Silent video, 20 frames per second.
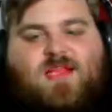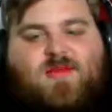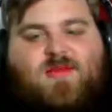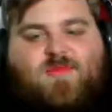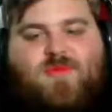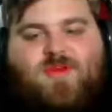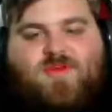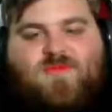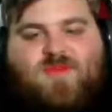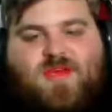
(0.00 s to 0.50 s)
the
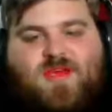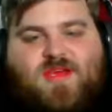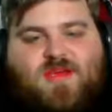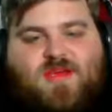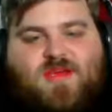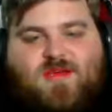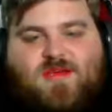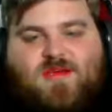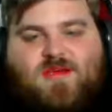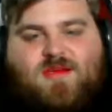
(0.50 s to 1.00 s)
movie.
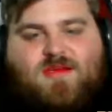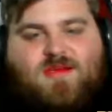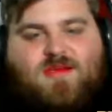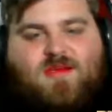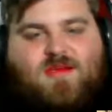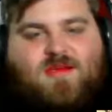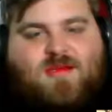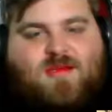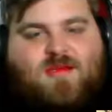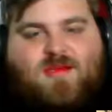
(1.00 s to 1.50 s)

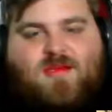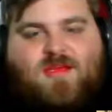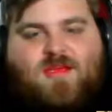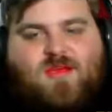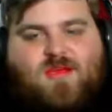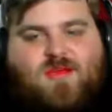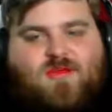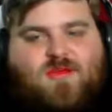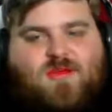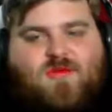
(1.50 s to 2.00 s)

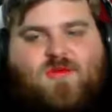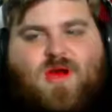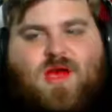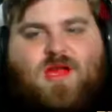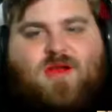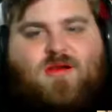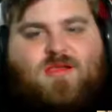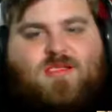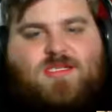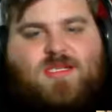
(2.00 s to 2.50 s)
You
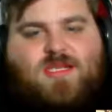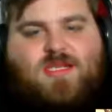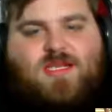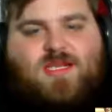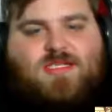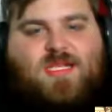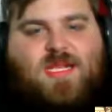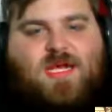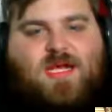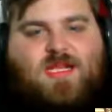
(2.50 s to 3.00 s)
haters can
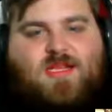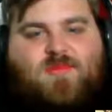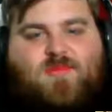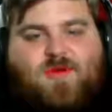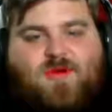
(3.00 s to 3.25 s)
dislike the